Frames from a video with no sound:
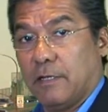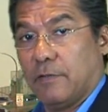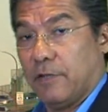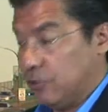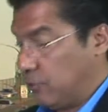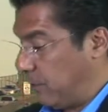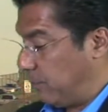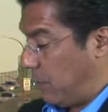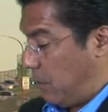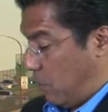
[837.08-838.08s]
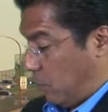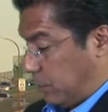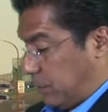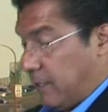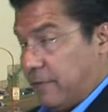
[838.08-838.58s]
their trip,
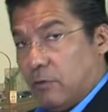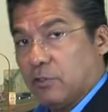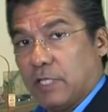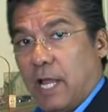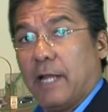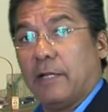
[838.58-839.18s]
which then they'll sign,